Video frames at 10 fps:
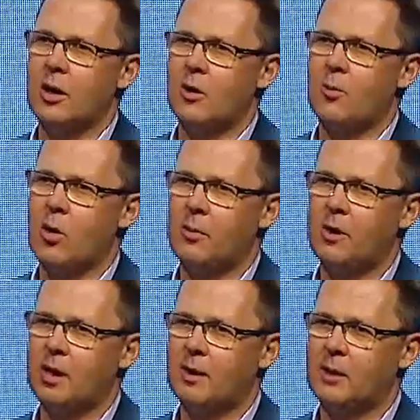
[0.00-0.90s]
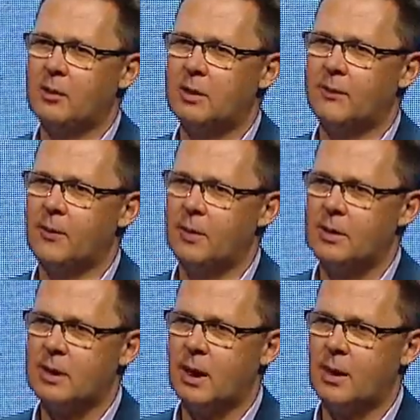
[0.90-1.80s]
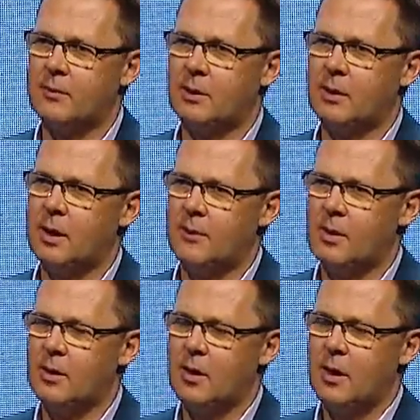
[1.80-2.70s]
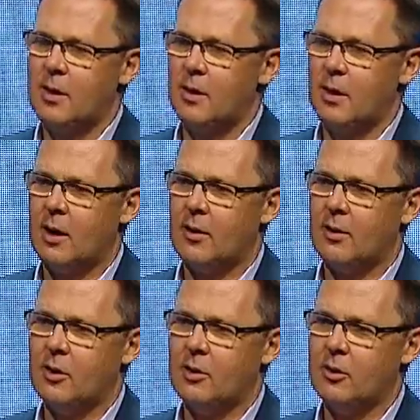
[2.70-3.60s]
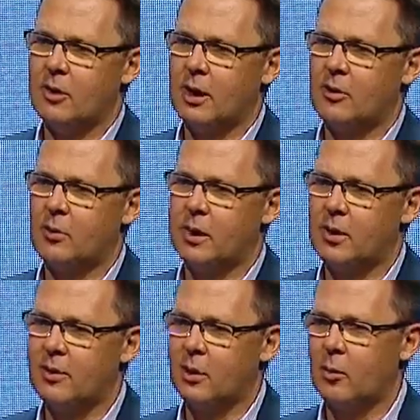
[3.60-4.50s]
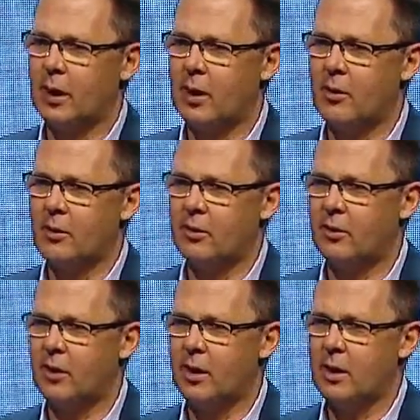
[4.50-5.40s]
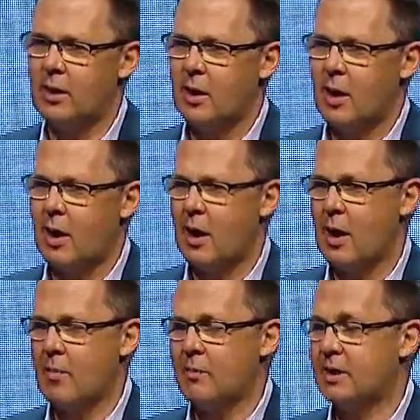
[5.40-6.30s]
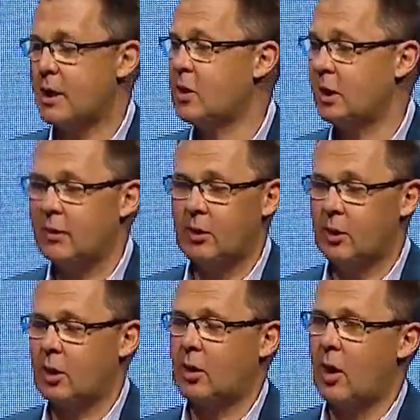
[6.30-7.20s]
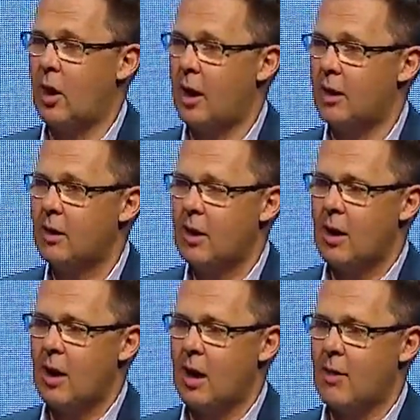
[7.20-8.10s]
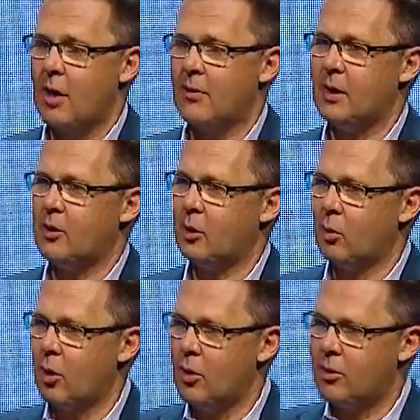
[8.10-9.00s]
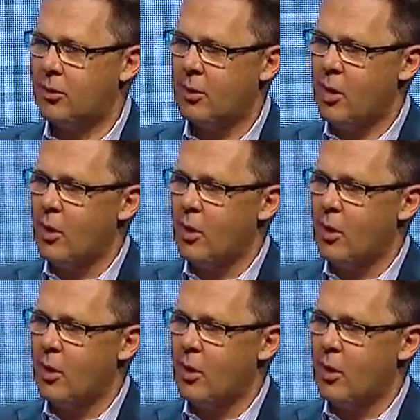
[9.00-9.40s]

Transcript: is probably going to be a little different given the news of last week. I think we're going to see potentially even a decline. I think the growth